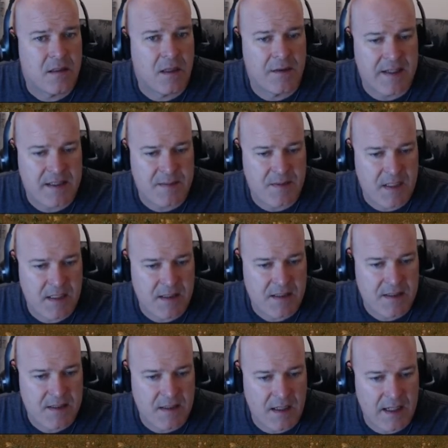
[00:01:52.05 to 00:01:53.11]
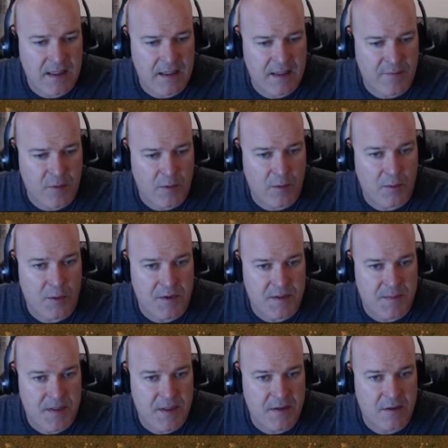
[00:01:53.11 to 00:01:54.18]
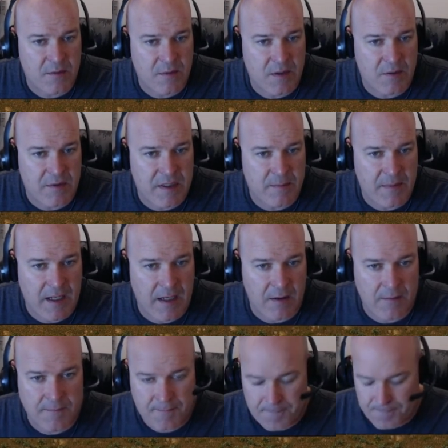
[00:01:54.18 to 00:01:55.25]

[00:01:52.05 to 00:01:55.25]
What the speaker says: Oh, that's because I left roboports up here and we don't need them now.